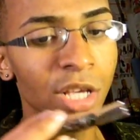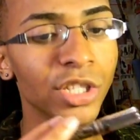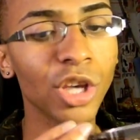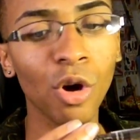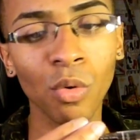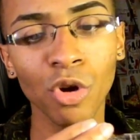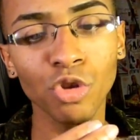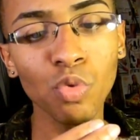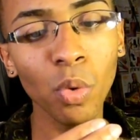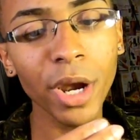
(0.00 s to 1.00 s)
So
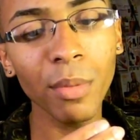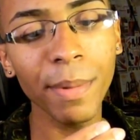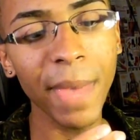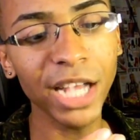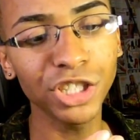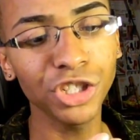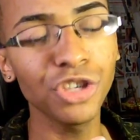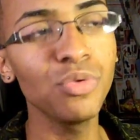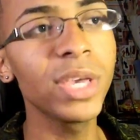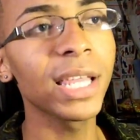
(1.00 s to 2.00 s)
you want to make sure
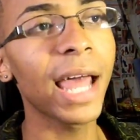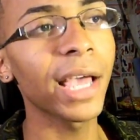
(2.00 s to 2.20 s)
you get